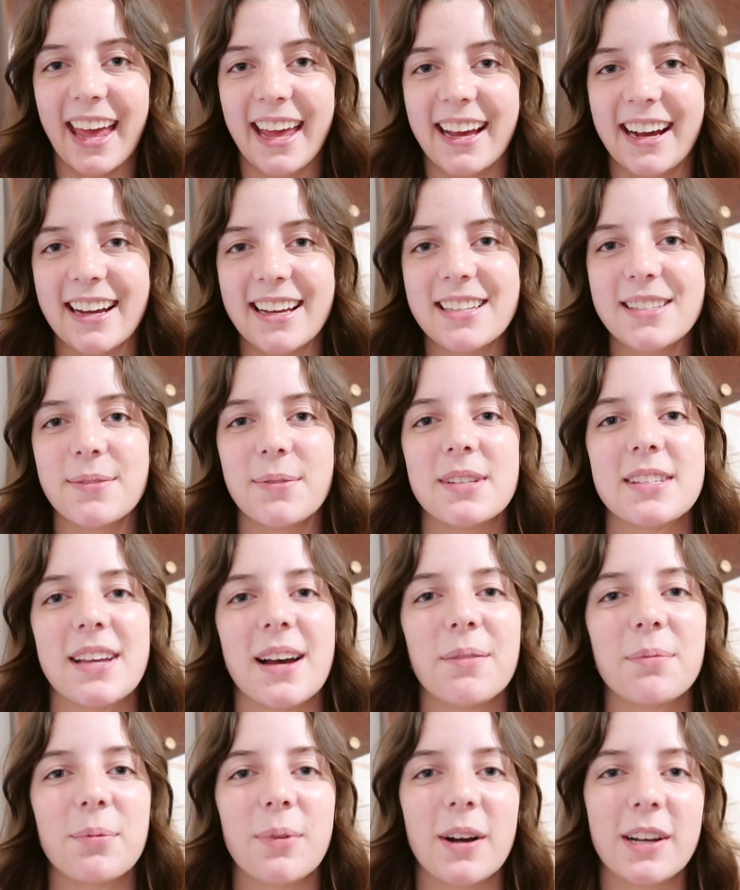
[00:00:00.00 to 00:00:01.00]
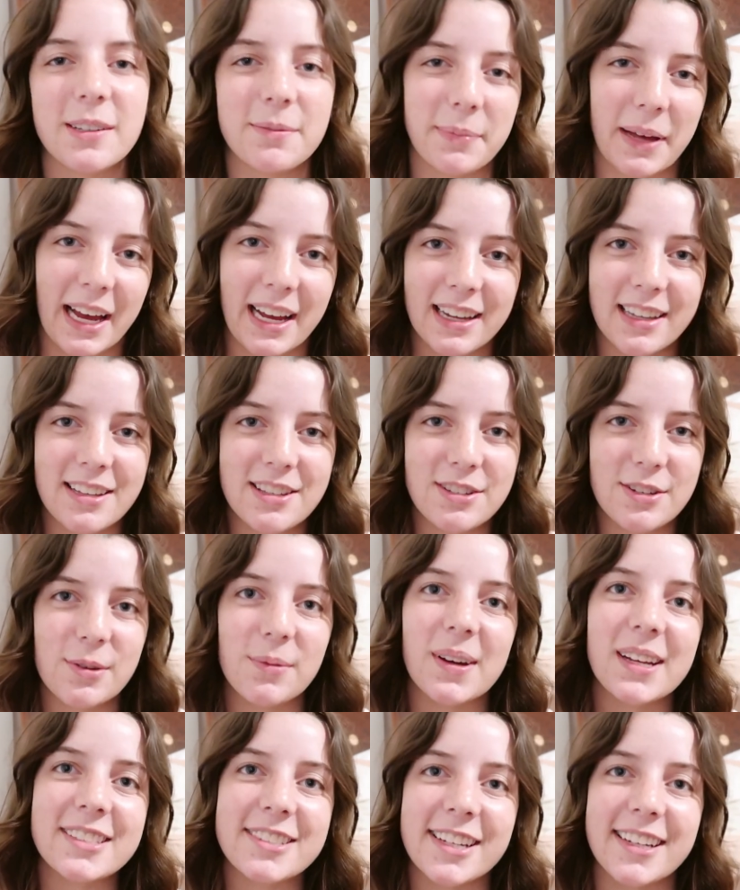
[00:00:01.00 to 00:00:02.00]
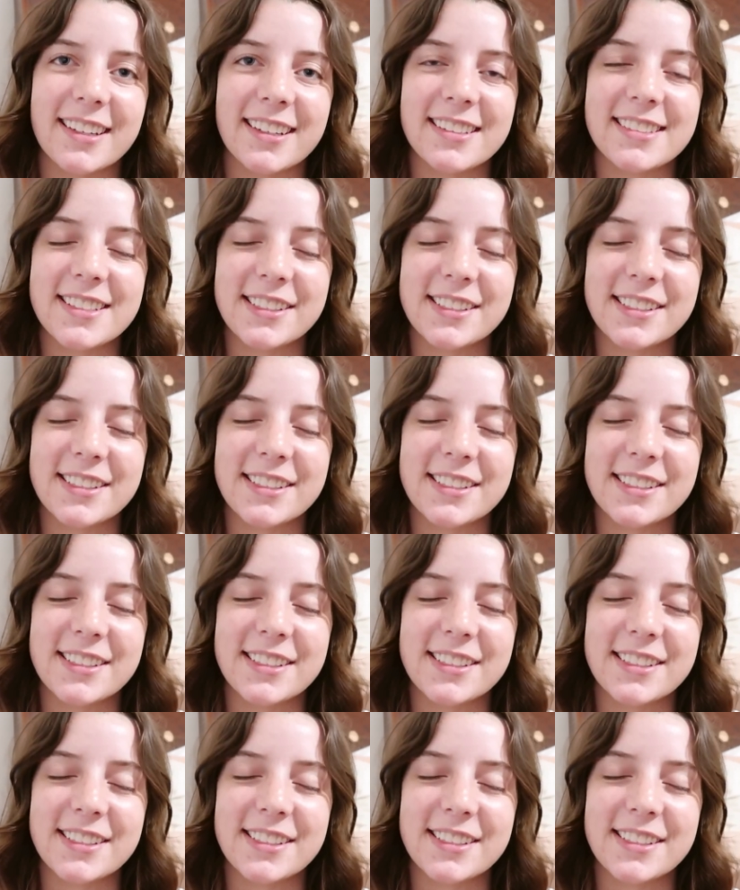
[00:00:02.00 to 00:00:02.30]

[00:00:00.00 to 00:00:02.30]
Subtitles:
guys, what's up? Welcome back to my channel.